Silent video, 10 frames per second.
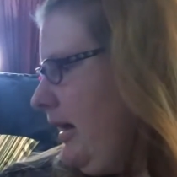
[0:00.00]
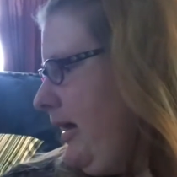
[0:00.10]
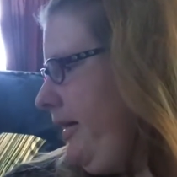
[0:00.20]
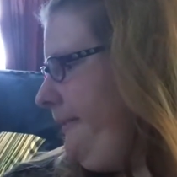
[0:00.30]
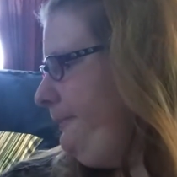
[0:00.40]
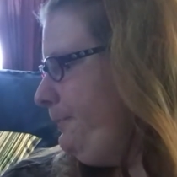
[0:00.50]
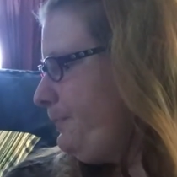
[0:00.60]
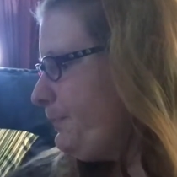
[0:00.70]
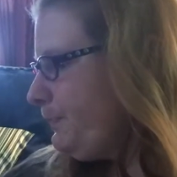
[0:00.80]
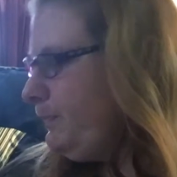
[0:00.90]
And
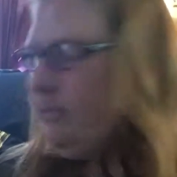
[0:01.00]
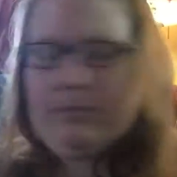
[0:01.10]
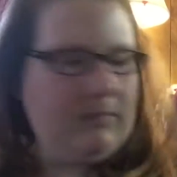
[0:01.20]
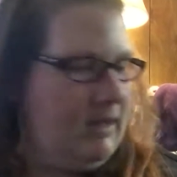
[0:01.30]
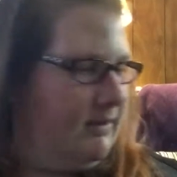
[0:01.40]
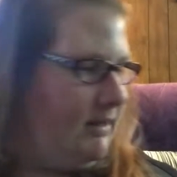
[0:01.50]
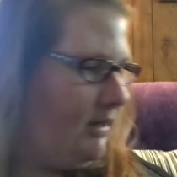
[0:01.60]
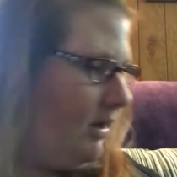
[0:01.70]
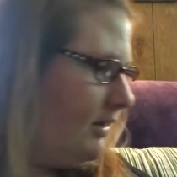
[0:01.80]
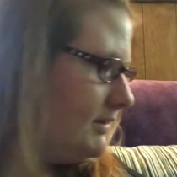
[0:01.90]
then
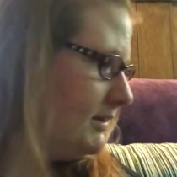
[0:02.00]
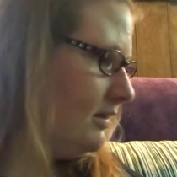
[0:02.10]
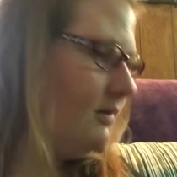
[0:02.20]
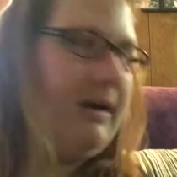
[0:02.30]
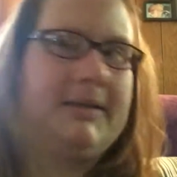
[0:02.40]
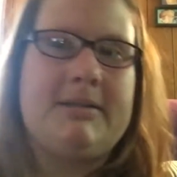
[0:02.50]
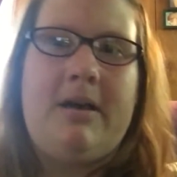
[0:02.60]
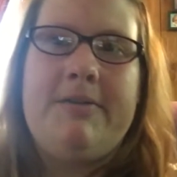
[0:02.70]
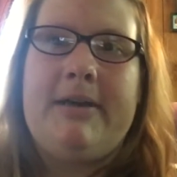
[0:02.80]
also, I saw